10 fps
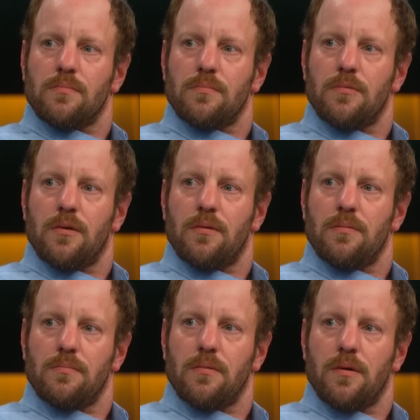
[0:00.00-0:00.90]
You know yeah.
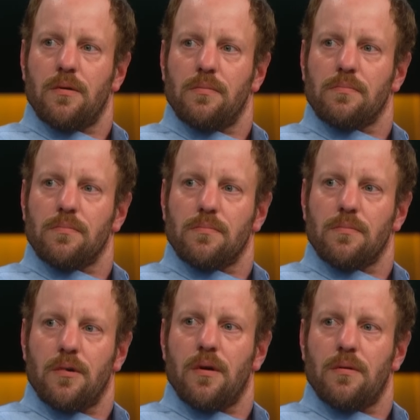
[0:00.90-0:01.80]
it. You know it.
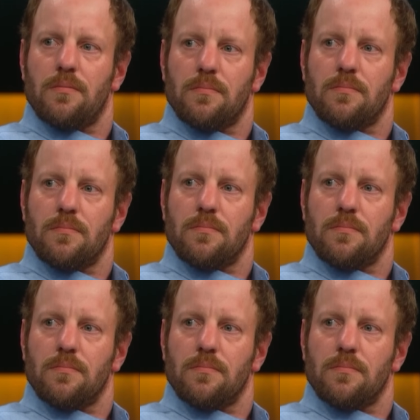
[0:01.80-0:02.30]
You know it.